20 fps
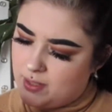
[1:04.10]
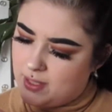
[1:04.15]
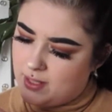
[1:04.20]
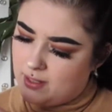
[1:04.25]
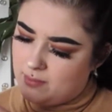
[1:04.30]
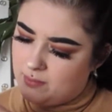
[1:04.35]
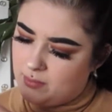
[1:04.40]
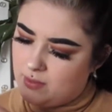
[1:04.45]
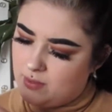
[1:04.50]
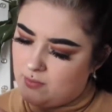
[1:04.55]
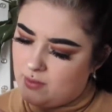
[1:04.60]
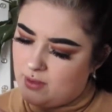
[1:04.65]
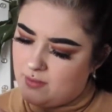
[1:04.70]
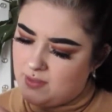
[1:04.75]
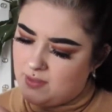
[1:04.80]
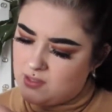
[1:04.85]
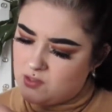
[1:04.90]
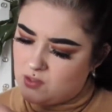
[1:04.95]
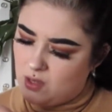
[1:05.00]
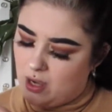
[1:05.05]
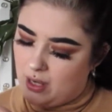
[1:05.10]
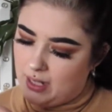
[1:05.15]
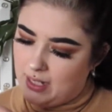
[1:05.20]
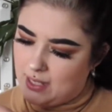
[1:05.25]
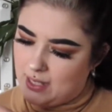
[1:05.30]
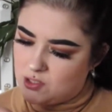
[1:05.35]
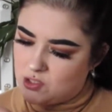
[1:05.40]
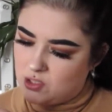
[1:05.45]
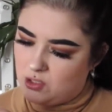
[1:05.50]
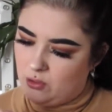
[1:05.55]
it. I think it's
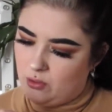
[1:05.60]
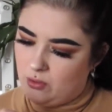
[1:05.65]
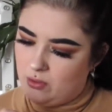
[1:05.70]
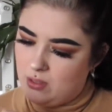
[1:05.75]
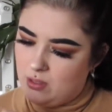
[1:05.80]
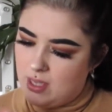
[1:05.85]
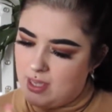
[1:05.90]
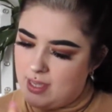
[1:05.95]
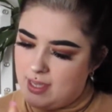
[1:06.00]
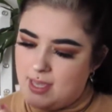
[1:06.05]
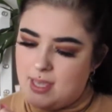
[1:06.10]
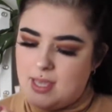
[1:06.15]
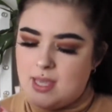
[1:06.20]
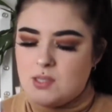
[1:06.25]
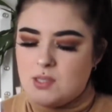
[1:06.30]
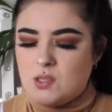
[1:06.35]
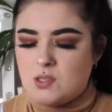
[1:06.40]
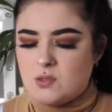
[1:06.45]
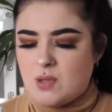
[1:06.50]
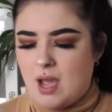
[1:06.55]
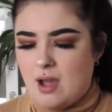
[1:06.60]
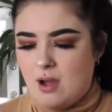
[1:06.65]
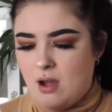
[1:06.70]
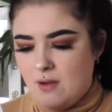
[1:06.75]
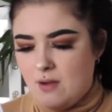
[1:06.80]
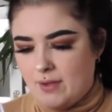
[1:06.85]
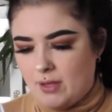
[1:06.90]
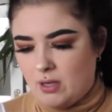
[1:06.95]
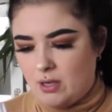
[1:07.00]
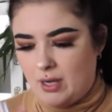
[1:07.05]
eyelash glue. It is.
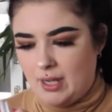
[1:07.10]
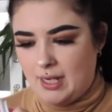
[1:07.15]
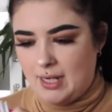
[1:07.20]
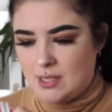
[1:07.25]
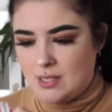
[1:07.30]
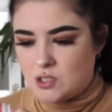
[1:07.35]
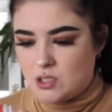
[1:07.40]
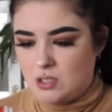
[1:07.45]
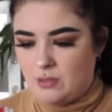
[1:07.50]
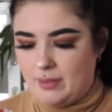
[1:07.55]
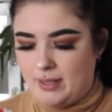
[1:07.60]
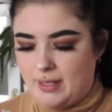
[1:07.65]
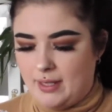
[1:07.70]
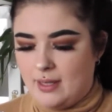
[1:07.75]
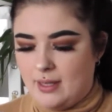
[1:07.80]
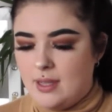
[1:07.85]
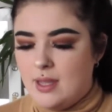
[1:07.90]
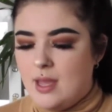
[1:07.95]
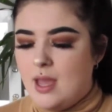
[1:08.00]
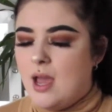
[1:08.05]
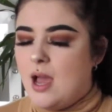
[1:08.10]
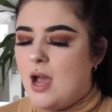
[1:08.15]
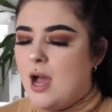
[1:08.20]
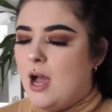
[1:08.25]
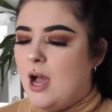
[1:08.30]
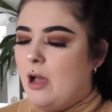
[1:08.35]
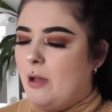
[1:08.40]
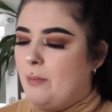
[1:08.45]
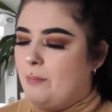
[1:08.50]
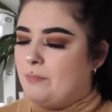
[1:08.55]
How have I got eyelash glue in
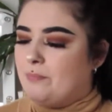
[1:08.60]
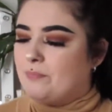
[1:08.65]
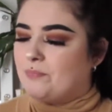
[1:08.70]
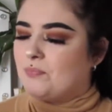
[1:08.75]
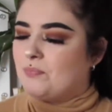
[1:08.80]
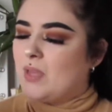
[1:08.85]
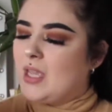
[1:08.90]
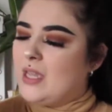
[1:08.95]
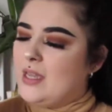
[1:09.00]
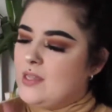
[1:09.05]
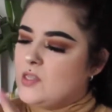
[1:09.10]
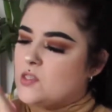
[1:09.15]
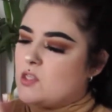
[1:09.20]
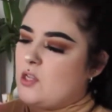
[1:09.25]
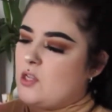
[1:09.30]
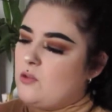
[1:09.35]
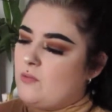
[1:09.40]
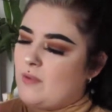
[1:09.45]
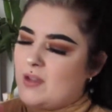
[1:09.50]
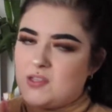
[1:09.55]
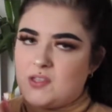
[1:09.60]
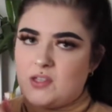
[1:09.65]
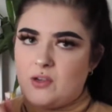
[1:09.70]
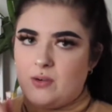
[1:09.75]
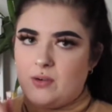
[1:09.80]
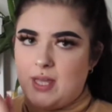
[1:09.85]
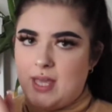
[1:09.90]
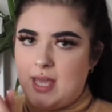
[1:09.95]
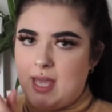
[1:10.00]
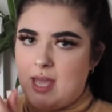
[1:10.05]
it? So you rest it
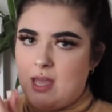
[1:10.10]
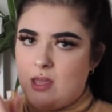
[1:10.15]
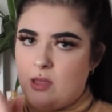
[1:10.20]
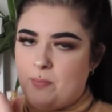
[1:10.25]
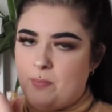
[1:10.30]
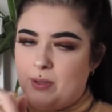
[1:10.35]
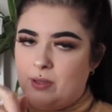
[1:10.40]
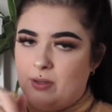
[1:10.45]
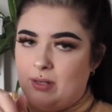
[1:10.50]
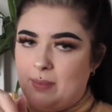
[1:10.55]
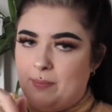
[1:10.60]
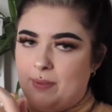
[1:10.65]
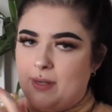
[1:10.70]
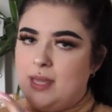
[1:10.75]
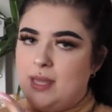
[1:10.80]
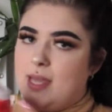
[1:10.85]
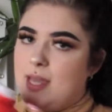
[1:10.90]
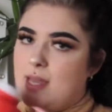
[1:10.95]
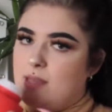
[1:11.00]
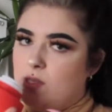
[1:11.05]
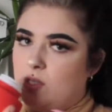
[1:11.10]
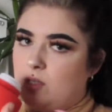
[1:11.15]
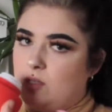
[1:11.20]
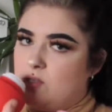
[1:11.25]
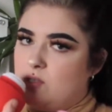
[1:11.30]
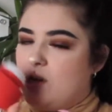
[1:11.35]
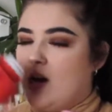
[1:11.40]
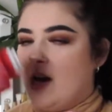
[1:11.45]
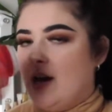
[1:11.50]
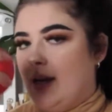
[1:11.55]
on here, you put your lip in here, and you
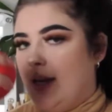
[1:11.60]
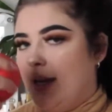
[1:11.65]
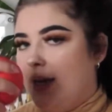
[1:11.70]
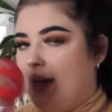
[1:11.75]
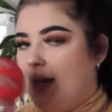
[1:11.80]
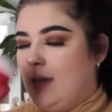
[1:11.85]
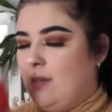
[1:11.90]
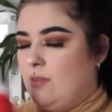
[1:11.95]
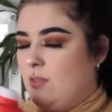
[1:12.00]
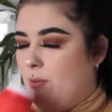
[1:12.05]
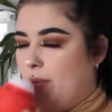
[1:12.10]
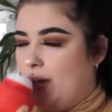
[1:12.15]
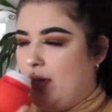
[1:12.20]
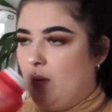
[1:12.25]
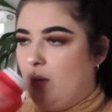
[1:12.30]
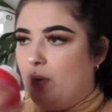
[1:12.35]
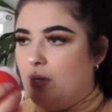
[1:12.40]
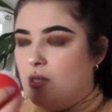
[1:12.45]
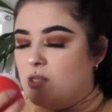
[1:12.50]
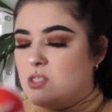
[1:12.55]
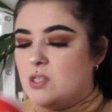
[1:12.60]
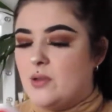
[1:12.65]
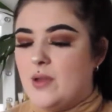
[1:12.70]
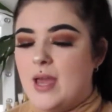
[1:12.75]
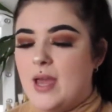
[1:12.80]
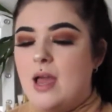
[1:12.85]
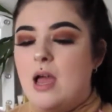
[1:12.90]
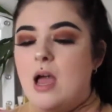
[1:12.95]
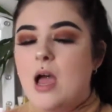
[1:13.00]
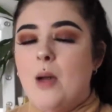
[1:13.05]
can turn it either way you want to do
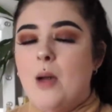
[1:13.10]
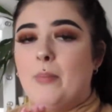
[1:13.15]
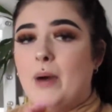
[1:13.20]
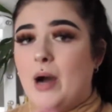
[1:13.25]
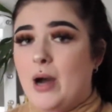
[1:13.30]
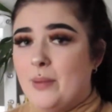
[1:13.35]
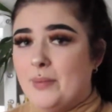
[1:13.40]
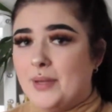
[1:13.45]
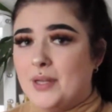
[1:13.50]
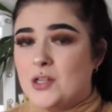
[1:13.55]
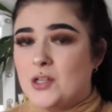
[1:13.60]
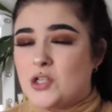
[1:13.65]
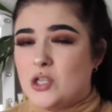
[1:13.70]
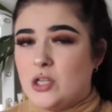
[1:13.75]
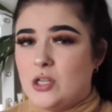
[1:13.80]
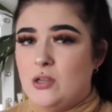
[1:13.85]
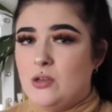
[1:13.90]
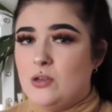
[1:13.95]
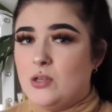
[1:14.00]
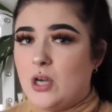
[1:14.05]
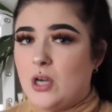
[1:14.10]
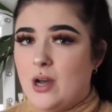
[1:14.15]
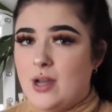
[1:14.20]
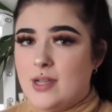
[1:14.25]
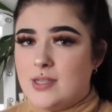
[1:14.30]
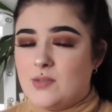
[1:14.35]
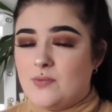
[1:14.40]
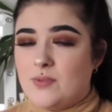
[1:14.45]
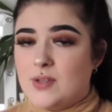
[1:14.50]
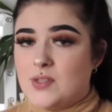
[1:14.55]
it. I'm going to show you
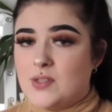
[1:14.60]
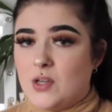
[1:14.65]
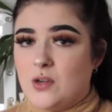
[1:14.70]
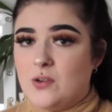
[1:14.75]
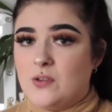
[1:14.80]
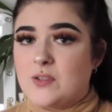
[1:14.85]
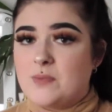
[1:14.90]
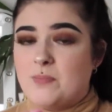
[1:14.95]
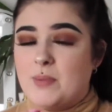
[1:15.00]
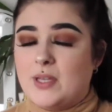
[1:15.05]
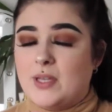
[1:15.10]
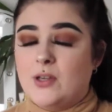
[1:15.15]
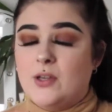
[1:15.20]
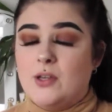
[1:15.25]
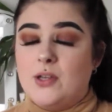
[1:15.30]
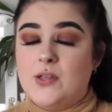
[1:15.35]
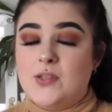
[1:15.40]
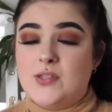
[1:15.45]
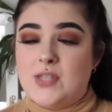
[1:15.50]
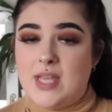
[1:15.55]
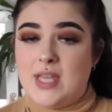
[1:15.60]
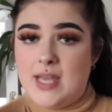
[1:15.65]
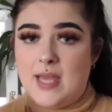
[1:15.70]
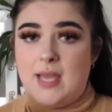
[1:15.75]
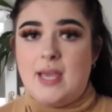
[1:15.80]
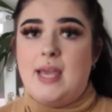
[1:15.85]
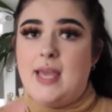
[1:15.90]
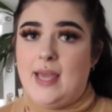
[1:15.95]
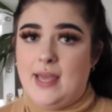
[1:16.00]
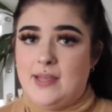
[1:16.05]
guys the results because
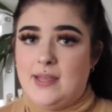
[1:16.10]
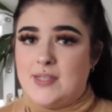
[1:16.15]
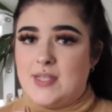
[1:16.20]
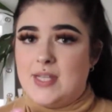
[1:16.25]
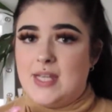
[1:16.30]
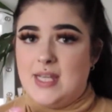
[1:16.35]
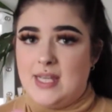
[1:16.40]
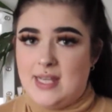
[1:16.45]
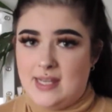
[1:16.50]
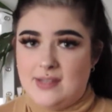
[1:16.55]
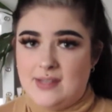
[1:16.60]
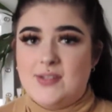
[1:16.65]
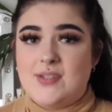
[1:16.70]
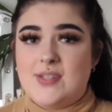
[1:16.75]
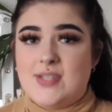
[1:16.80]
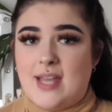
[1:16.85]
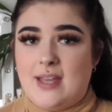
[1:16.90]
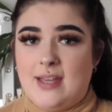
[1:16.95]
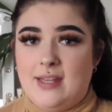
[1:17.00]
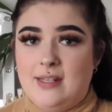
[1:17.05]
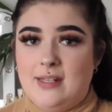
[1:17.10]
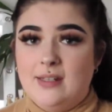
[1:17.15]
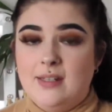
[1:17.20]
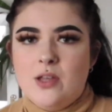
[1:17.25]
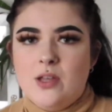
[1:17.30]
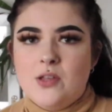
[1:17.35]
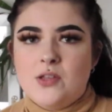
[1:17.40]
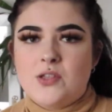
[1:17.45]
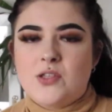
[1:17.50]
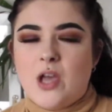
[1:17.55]
it is
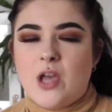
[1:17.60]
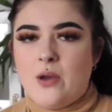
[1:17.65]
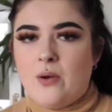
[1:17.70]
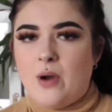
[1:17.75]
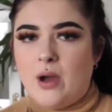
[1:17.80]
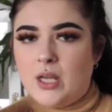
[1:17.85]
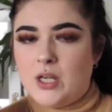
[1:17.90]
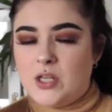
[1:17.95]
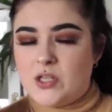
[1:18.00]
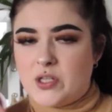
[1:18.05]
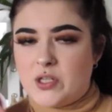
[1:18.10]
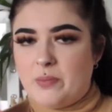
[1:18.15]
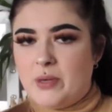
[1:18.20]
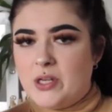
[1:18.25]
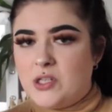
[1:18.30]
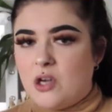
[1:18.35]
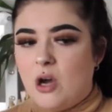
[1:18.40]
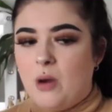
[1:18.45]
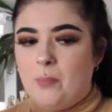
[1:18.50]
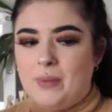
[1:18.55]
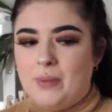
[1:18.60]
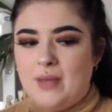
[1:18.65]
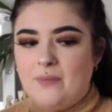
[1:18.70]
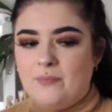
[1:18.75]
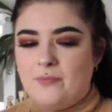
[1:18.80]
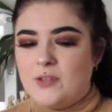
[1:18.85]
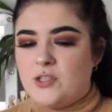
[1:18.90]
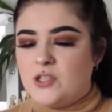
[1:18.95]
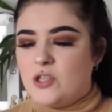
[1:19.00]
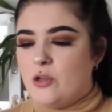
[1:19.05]
insane. So I'm going to do my top
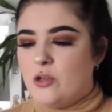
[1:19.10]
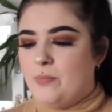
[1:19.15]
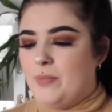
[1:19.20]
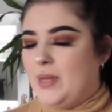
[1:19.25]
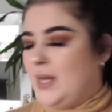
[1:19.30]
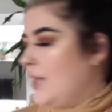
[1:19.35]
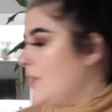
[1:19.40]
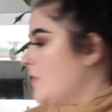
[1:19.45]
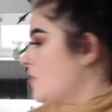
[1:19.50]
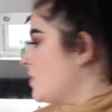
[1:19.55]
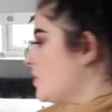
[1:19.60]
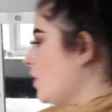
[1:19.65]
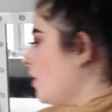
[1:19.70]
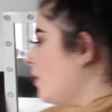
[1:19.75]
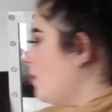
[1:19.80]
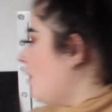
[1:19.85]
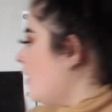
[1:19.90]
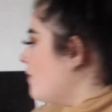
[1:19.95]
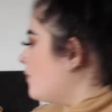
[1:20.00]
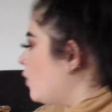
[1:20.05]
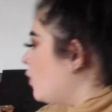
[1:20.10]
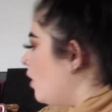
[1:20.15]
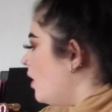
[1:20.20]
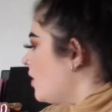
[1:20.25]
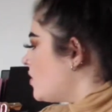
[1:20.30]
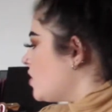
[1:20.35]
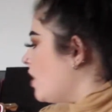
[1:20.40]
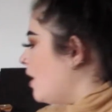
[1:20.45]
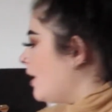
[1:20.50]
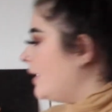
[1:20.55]
lip for 2 minutes. So I've
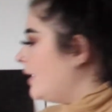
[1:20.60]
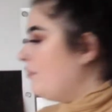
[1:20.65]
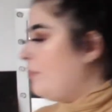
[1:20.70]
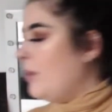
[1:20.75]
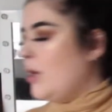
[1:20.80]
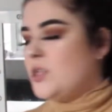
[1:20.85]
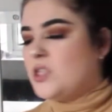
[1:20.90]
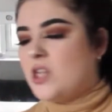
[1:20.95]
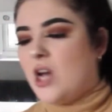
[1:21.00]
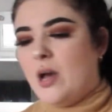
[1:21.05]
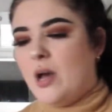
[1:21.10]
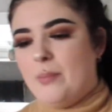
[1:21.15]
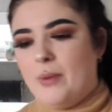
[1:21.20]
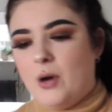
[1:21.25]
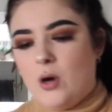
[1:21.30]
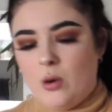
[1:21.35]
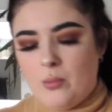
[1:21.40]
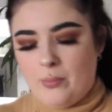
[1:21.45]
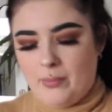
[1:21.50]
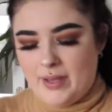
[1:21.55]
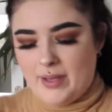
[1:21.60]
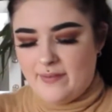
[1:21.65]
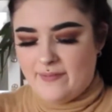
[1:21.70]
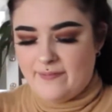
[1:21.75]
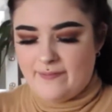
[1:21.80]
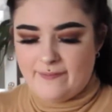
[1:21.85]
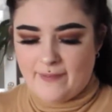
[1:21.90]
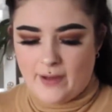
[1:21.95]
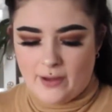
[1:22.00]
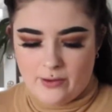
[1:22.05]
got, I can put a timer on my
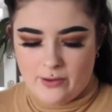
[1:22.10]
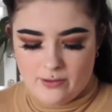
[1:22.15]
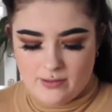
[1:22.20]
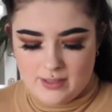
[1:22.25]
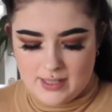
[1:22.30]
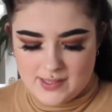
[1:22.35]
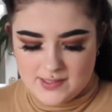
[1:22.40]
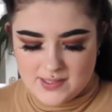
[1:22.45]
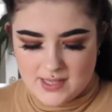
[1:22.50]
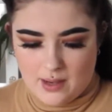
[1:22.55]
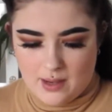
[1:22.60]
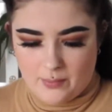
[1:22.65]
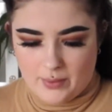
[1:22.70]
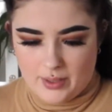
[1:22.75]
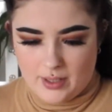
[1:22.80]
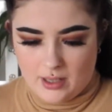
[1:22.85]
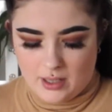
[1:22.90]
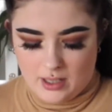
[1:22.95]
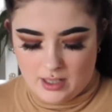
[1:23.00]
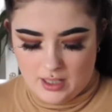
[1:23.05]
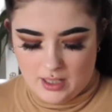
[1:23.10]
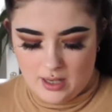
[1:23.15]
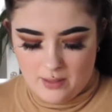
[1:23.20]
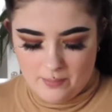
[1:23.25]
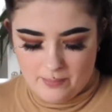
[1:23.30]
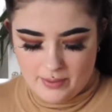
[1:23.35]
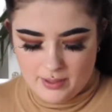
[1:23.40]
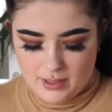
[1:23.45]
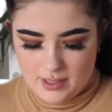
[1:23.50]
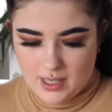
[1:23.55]
phone. Let's get one
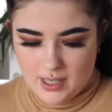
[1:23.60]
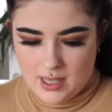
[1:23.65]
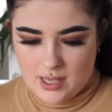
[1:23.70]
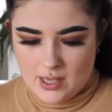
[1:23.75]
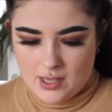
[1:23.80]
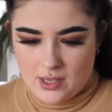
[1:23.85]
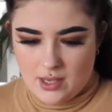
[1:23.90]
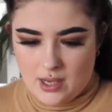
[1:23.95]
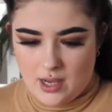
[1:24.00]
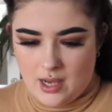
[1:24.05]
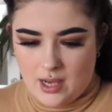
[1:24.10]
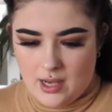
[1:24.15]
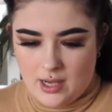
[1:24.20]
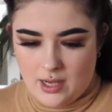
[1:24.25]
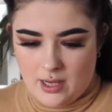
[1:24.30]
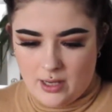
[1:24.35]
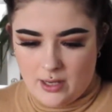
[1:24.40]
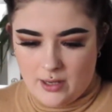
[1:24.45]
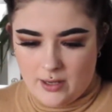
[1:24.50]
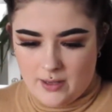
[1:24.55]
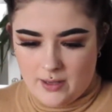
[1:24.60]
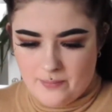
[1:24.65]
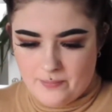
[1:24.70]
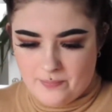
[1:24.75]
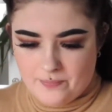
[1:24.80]
up. Bear